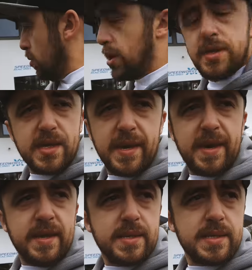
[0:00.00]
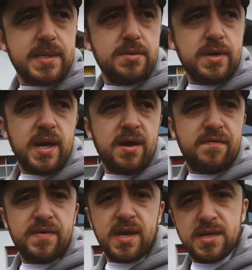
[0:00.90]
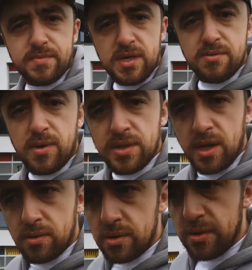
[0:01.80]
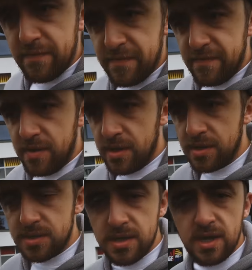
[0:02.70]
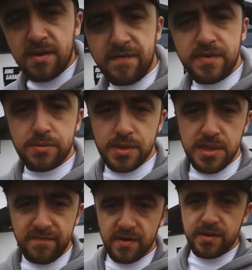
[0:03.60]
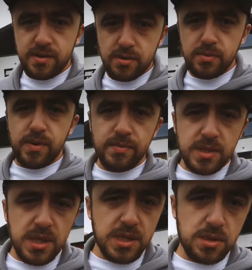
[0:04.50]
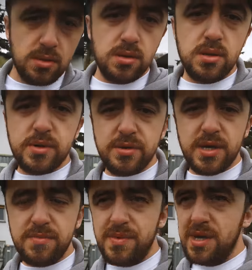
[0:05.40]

What else do I have? Yeah, there'll be 1 hour of TF, Touristenfahrten, or the public session on the Nürburgring.